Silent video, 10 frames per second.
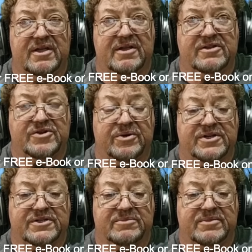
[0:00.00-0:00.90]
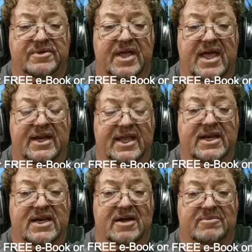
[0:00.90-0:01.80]
tourism and
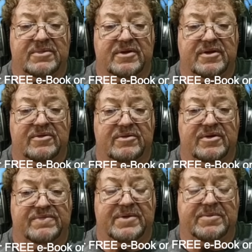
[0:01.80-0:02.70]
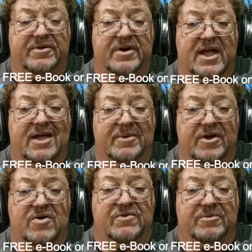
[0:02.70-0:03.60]
income. If people are not coming
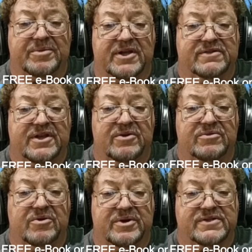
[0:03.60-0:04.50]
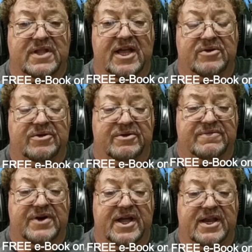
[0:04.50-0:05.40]
over because they don't know what it's like or they're
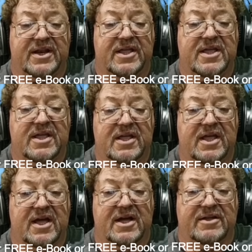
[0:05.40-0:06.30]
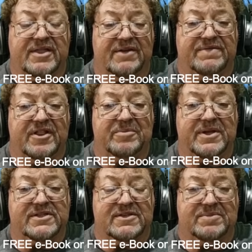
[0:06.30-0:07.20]
afraid, that
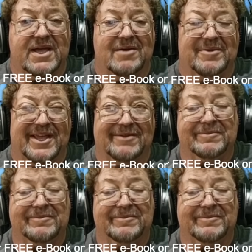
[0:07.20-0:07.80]
Philippines is becoming